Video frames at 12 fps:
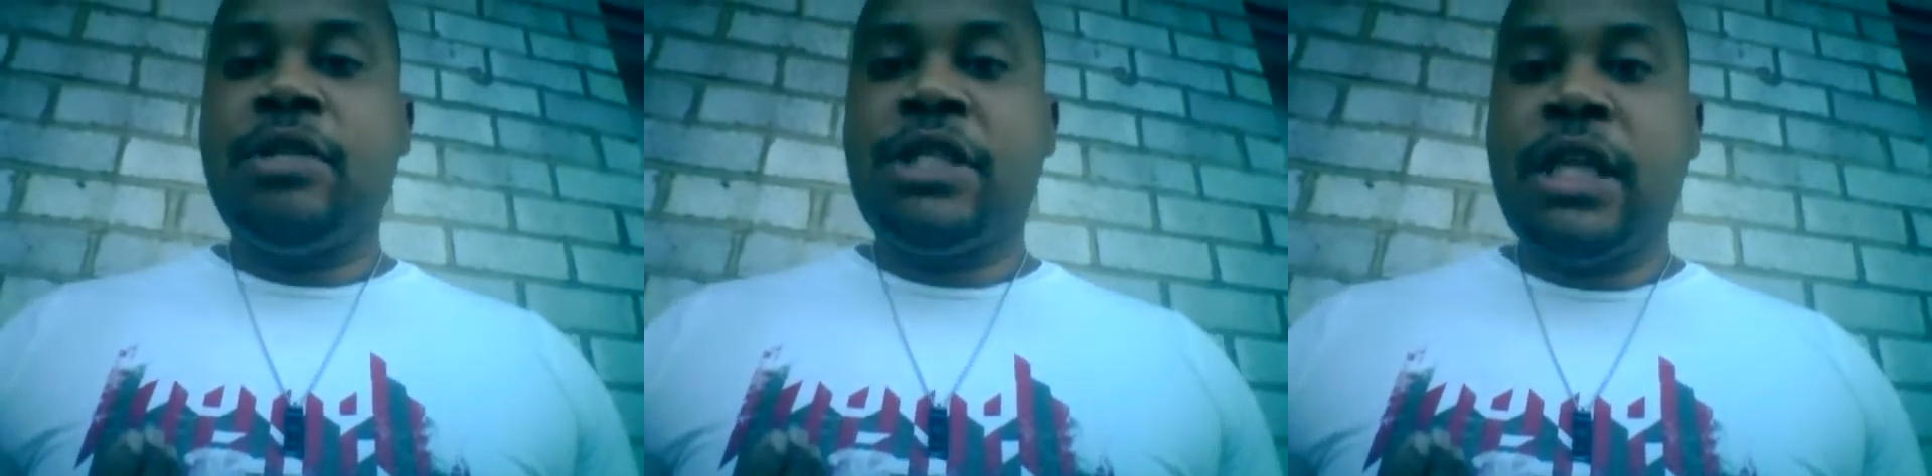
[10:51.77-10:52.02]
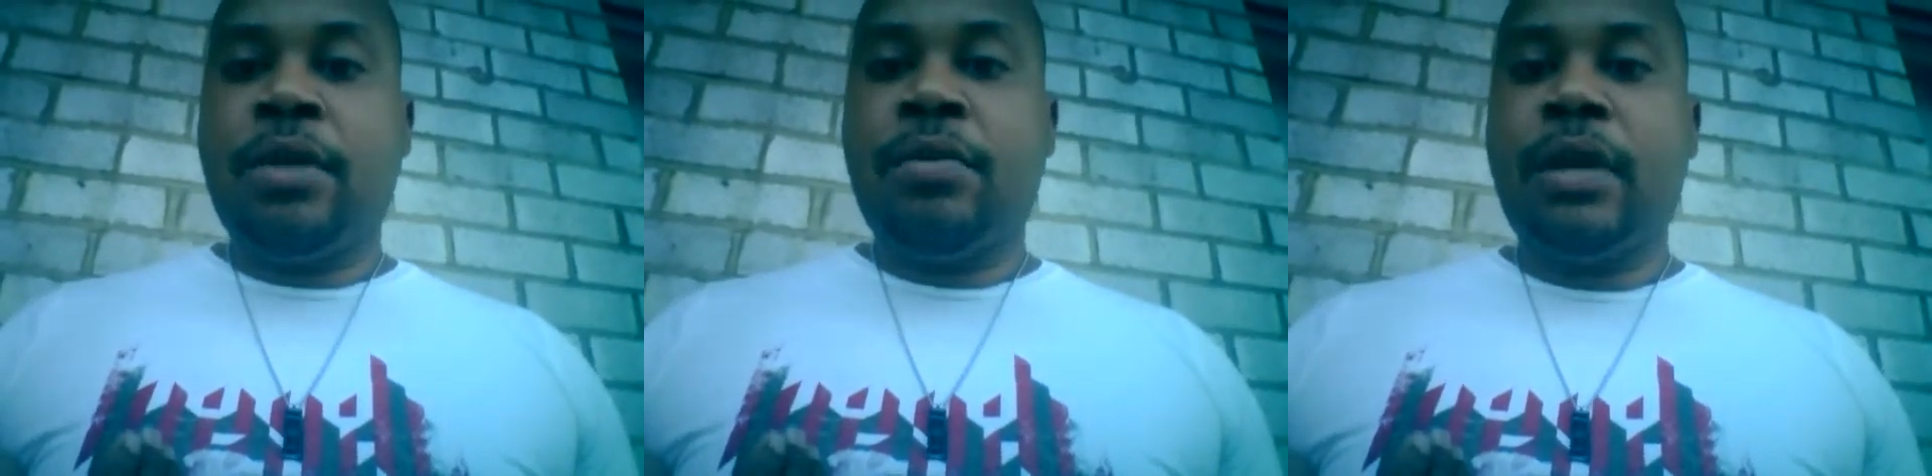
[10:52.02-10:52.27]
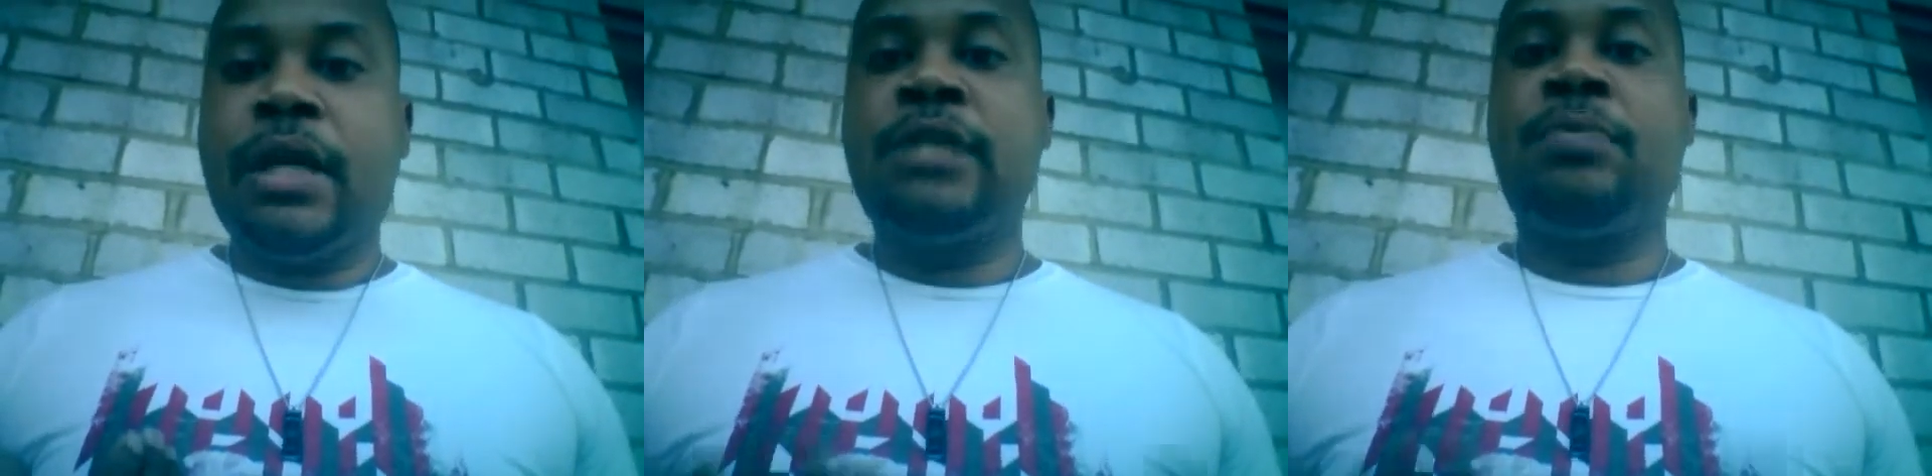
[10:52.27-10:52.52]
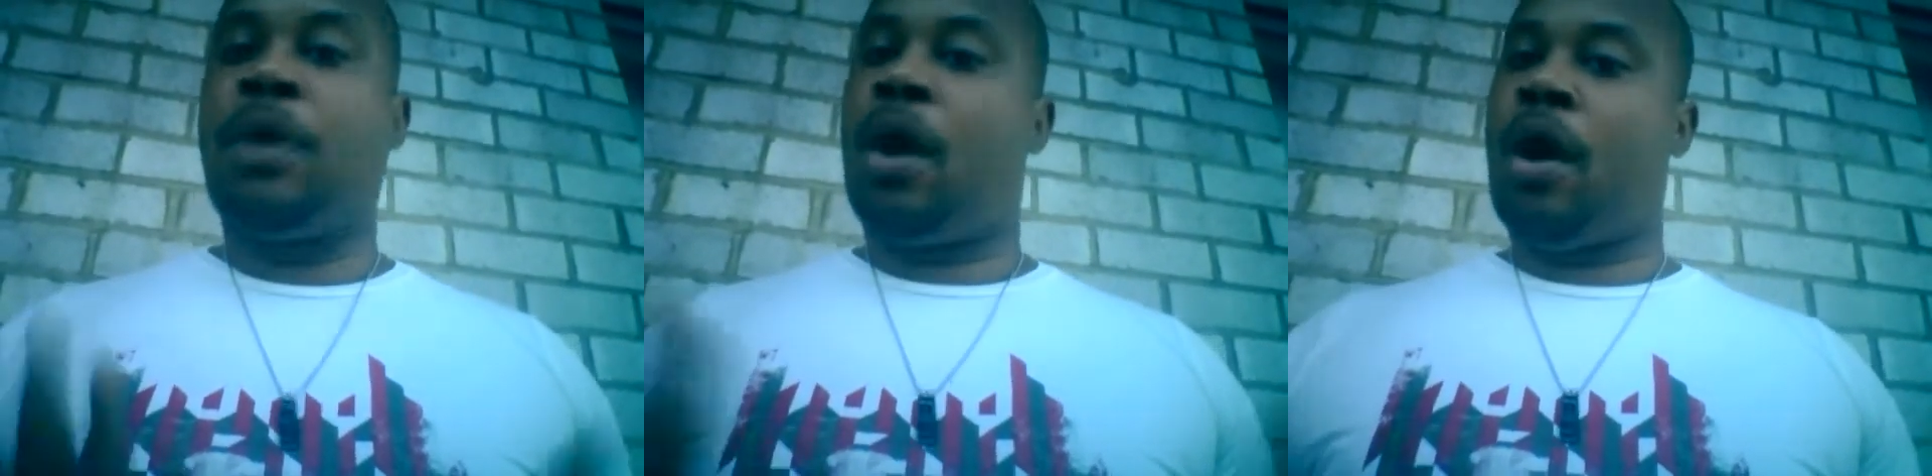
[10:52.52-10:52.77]

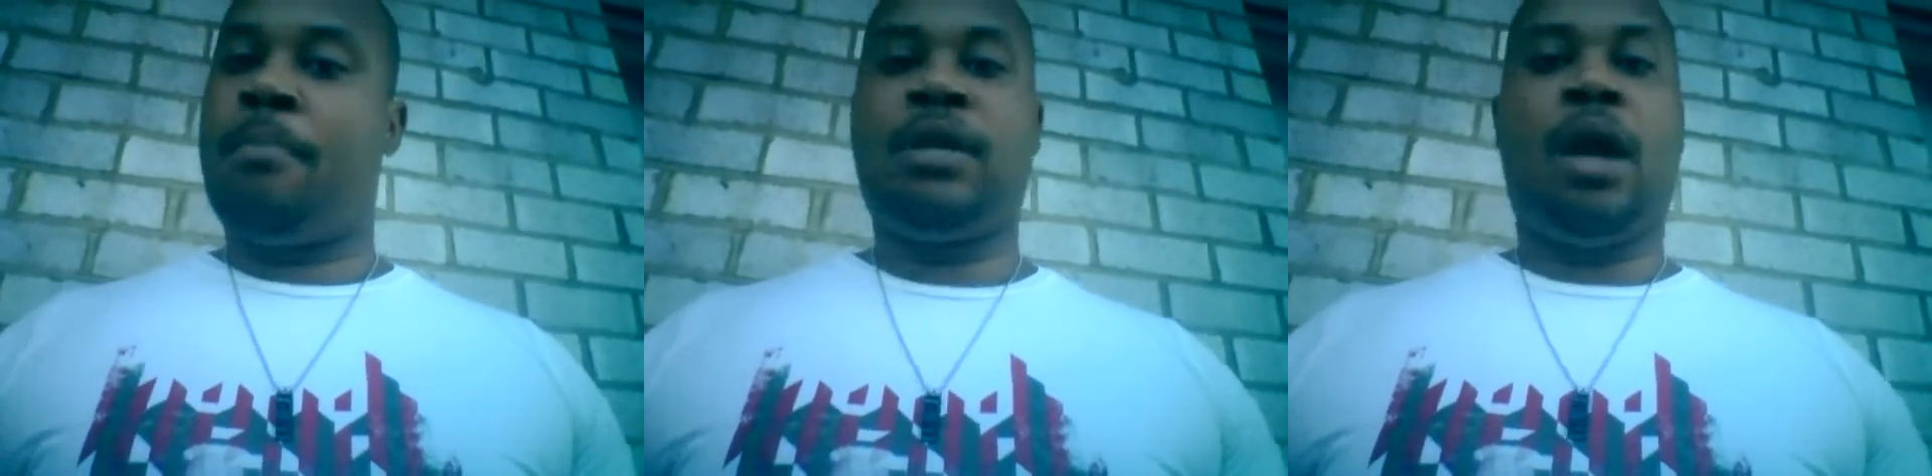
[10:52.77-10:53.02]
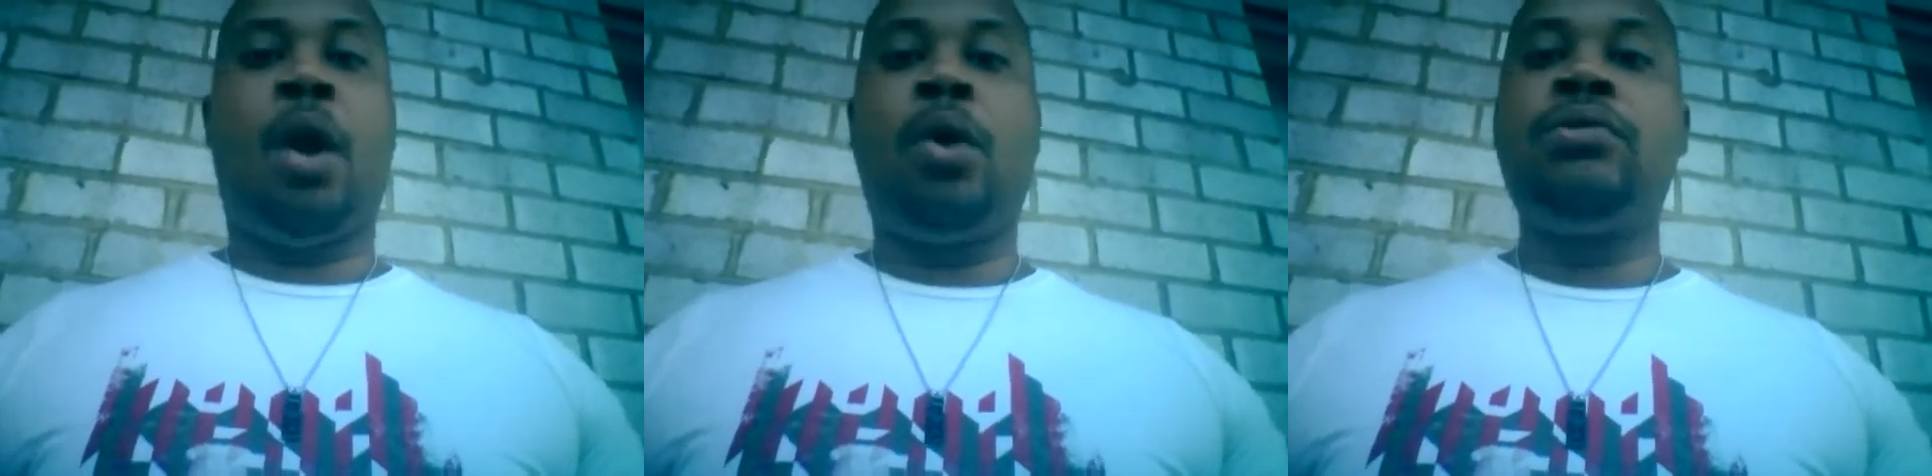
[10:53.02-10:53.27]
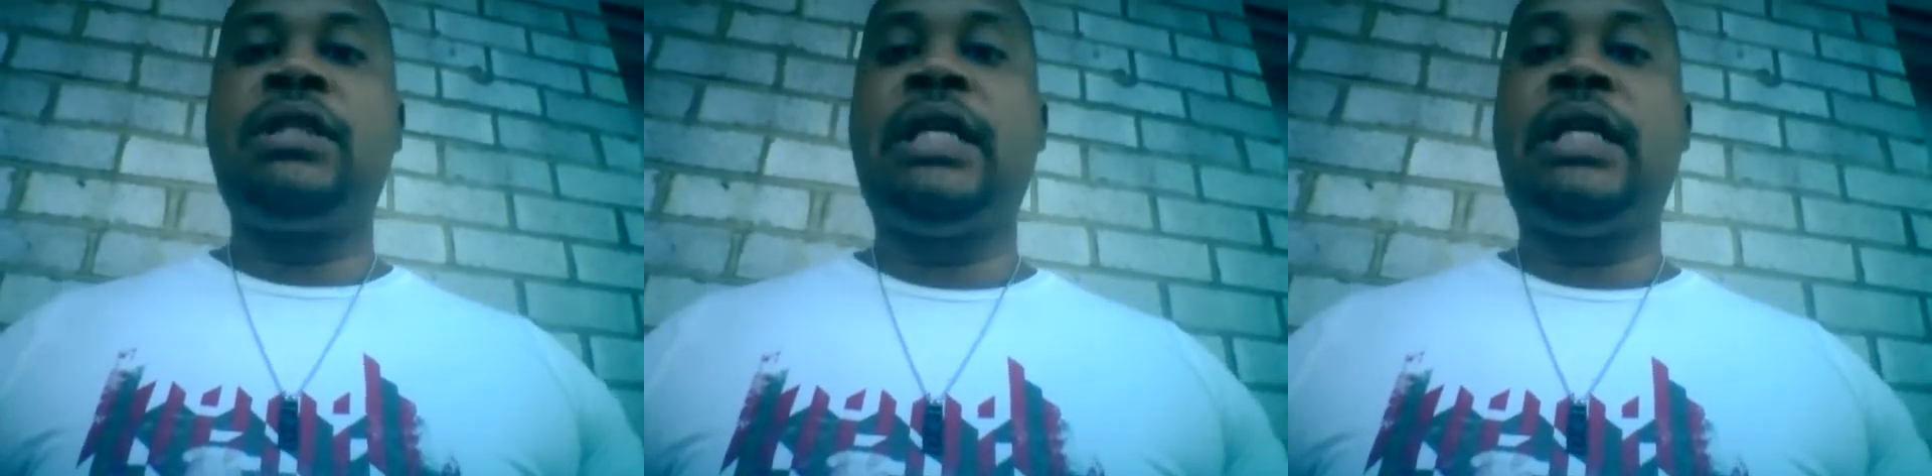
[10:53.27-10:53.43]
series with all the old